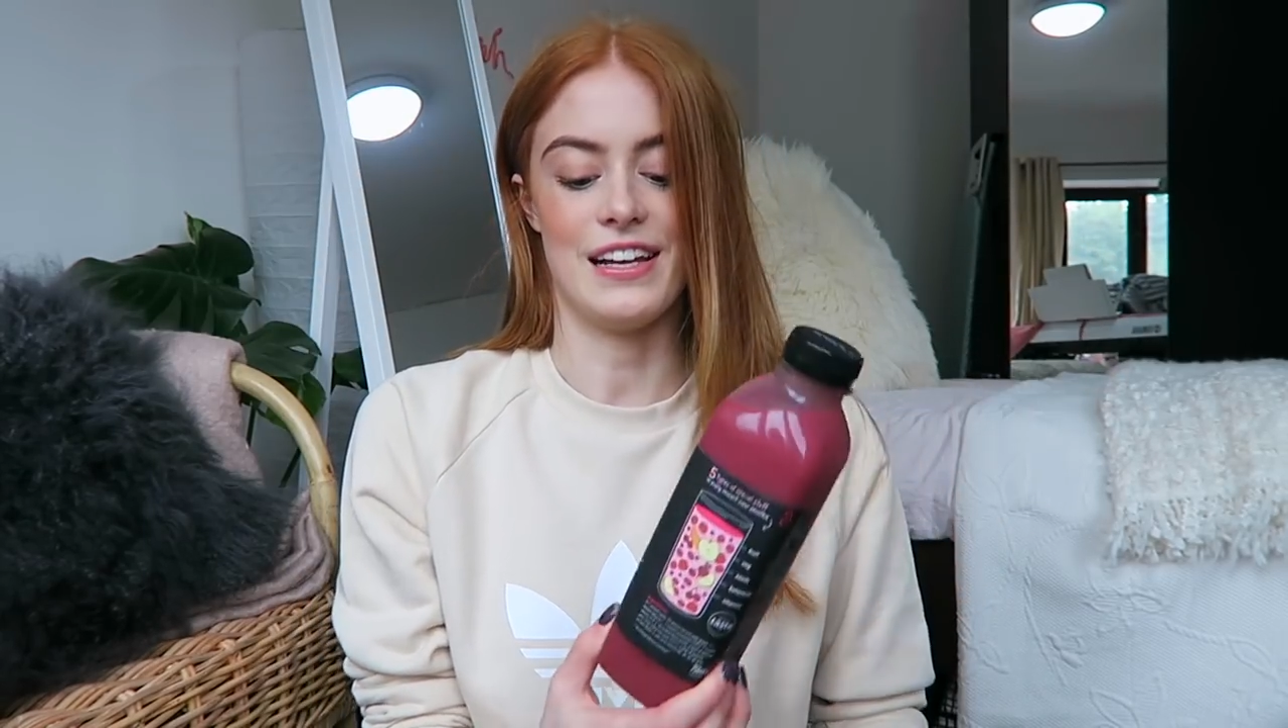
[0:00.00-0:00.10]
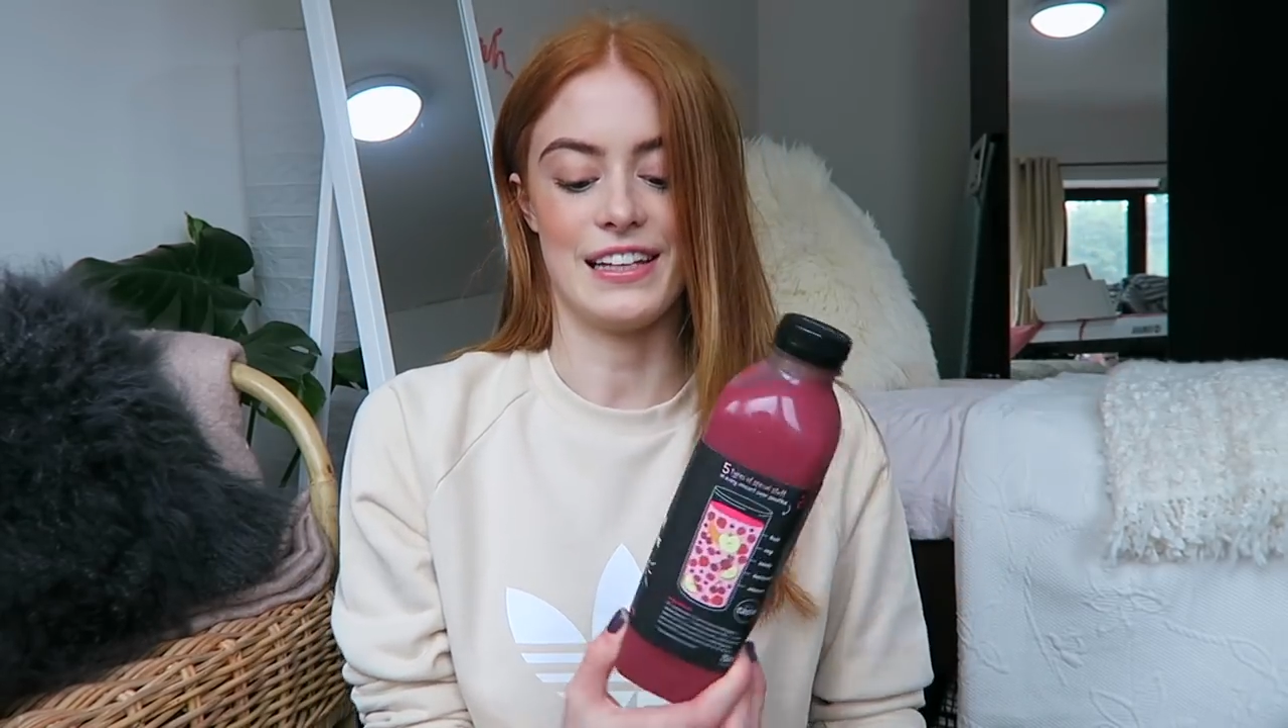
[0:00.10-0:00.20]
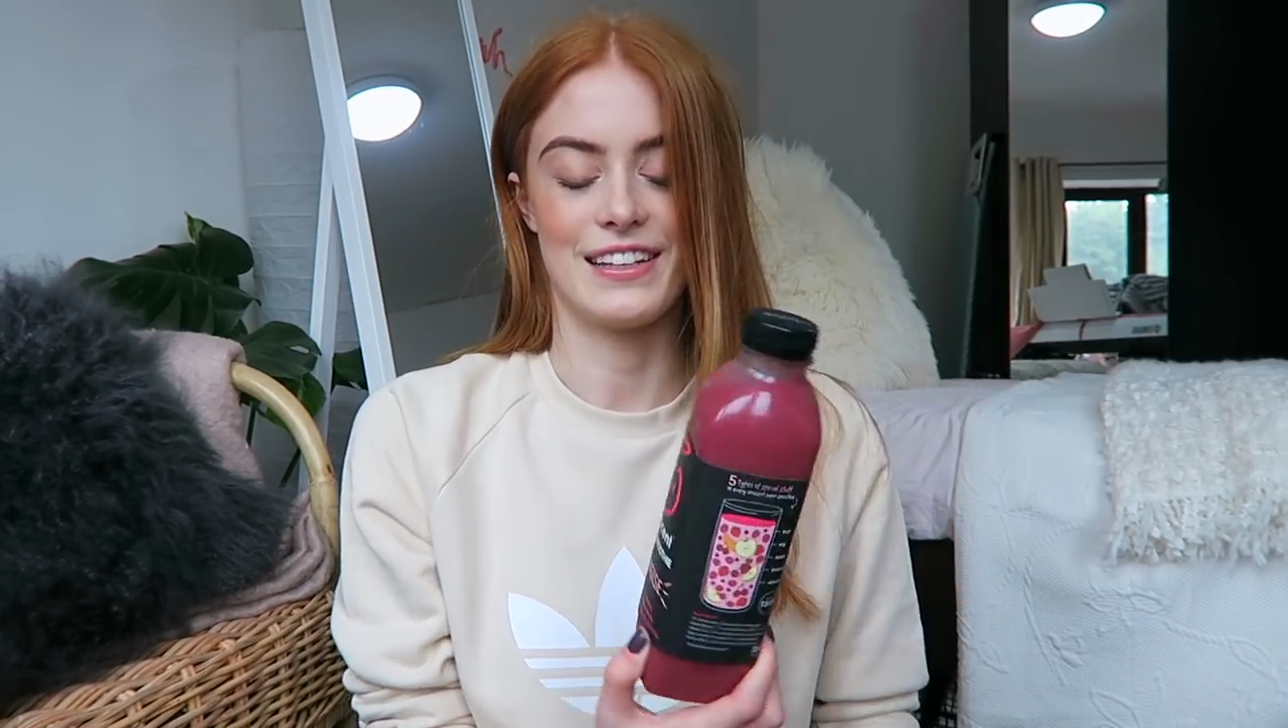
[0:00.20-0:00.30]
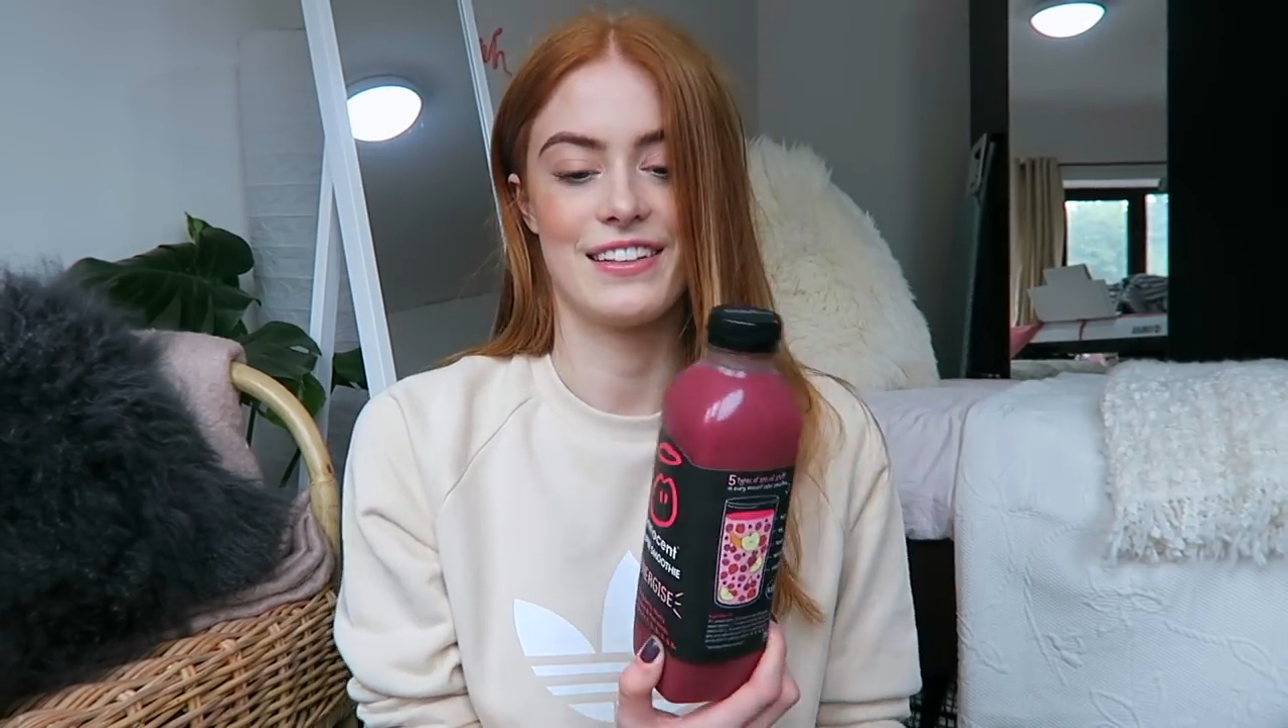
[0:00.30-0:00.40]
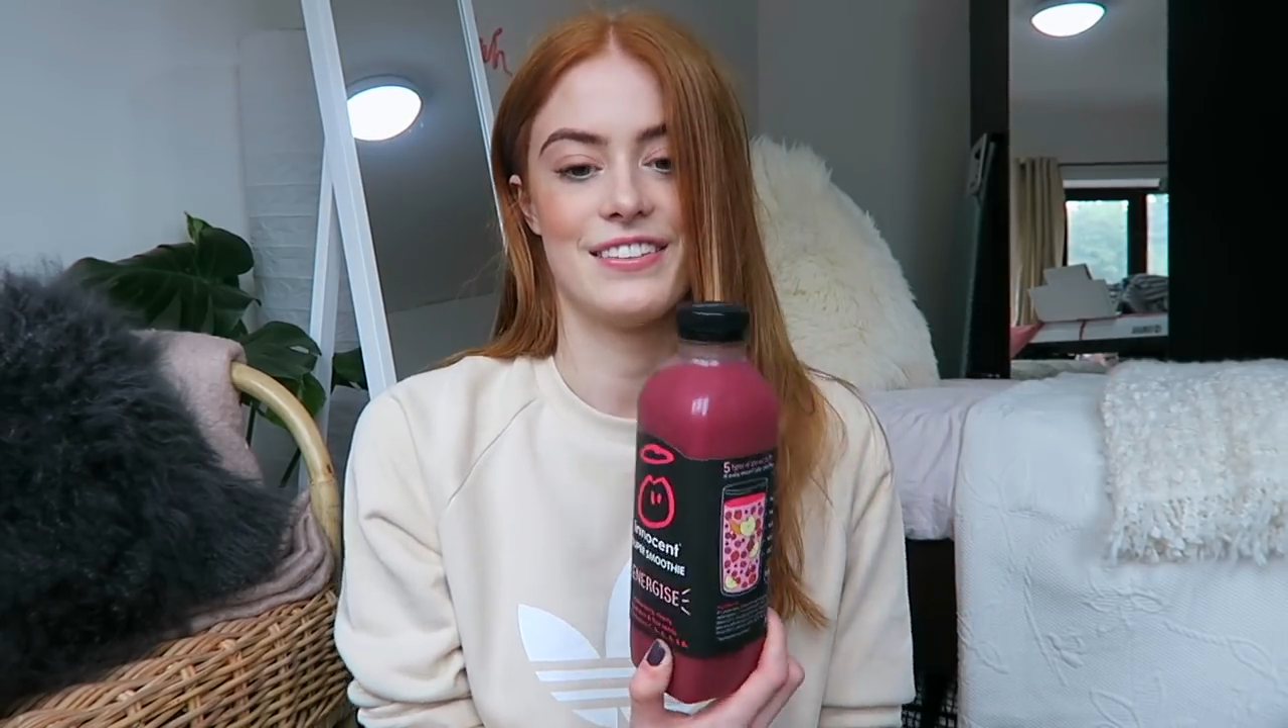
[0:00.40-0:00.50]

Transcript: like